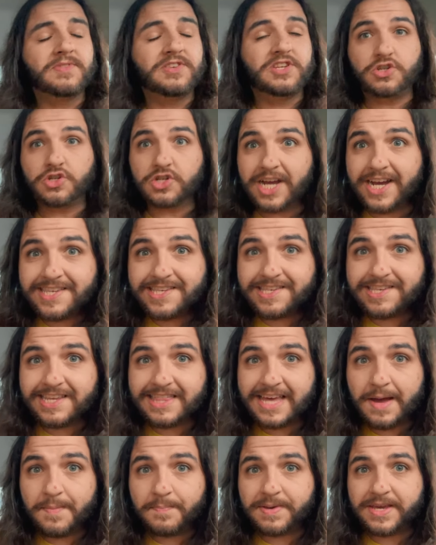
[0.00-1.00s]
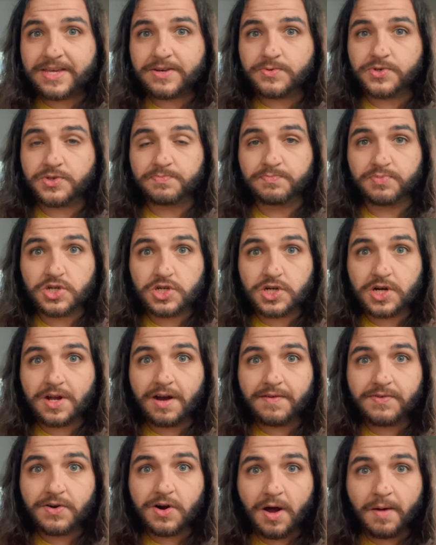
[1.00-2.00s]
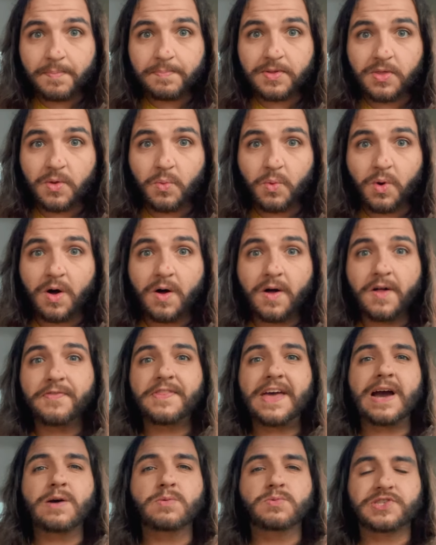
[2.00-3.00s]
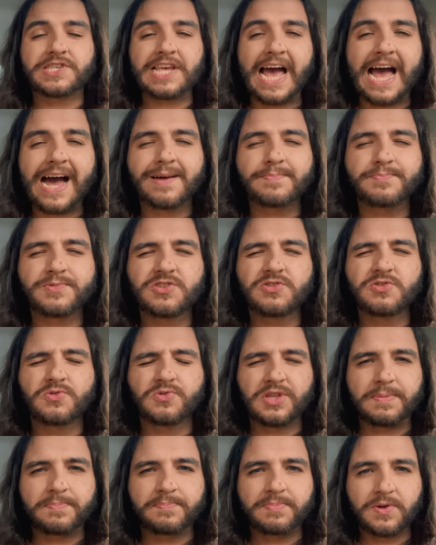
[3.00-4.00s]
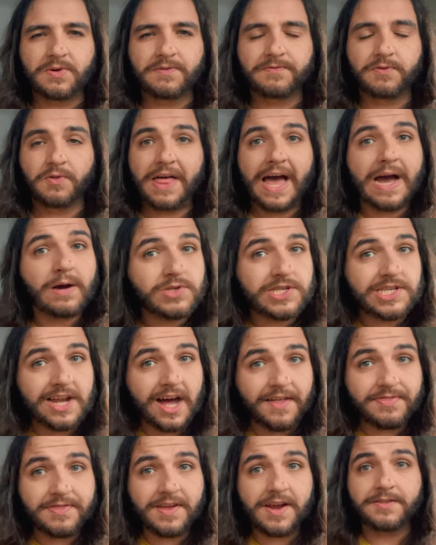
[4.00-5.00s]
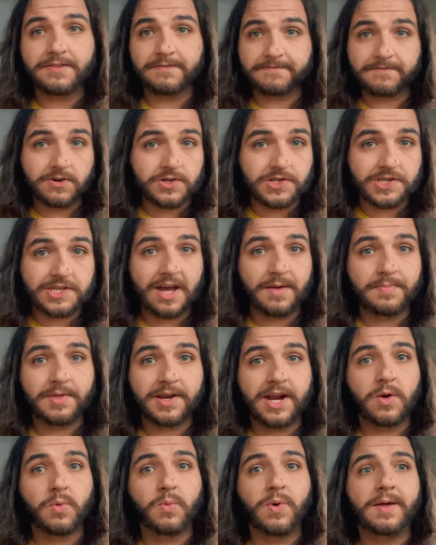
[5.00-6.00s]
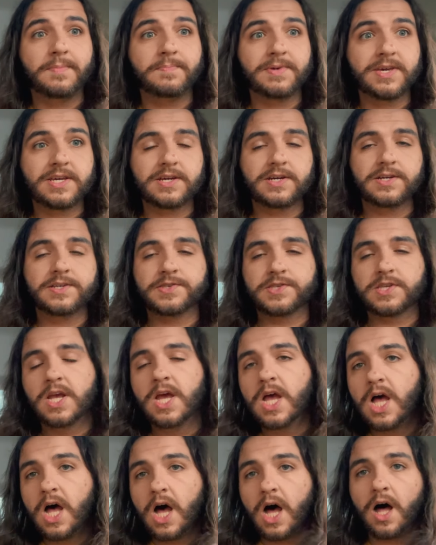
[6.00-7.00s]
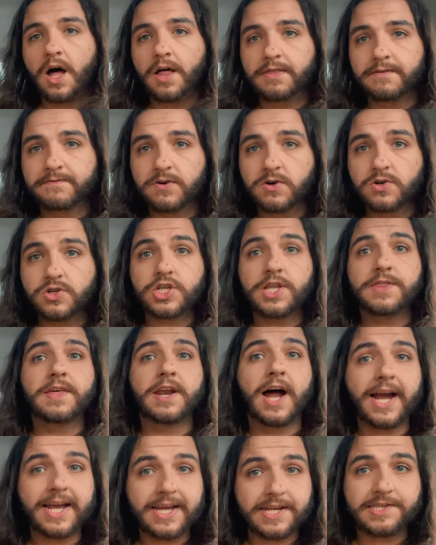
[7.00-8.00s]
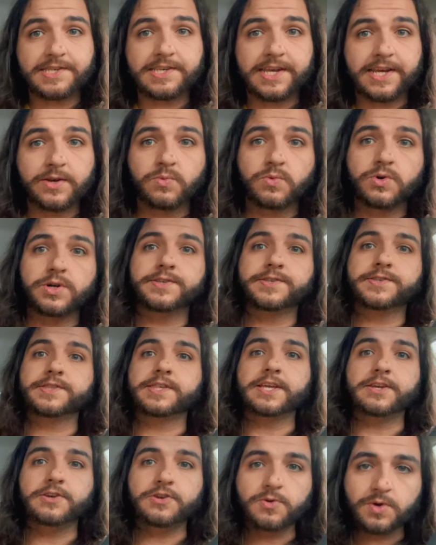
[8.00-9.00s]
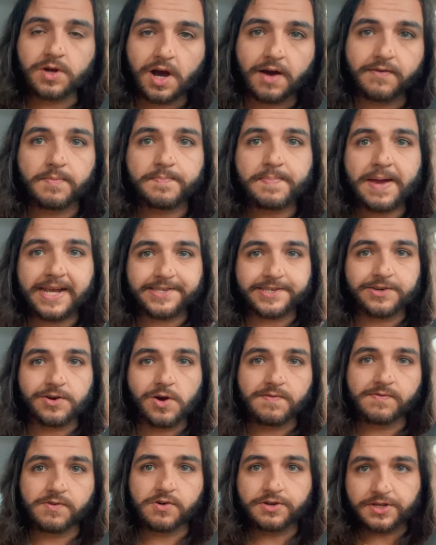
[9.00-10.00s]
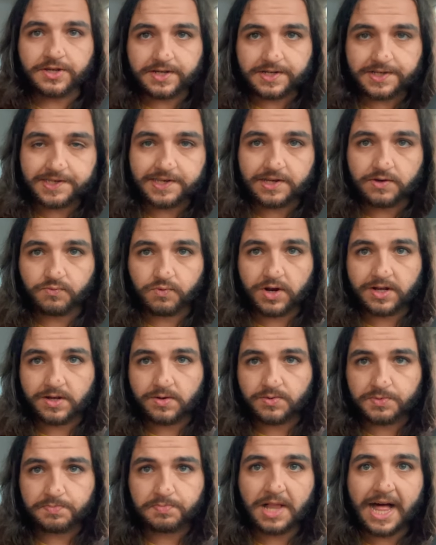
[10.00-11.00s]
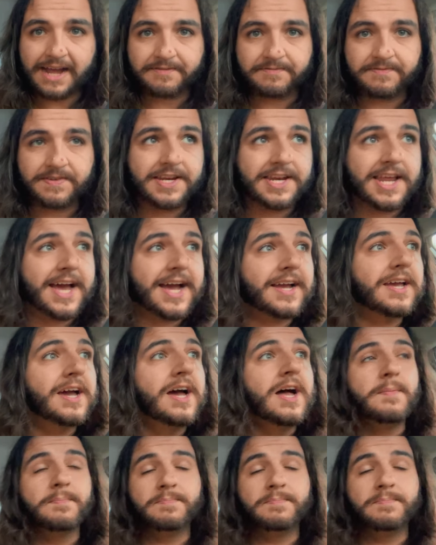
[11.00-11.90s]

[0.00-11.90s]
Did you guys see that Beatles Butcher cover up on the wall? That was absolutely beautiful. That was not there the first time that I went, because the version that I had seen was the new cover pasted over and you can see Ringo's black V-neck.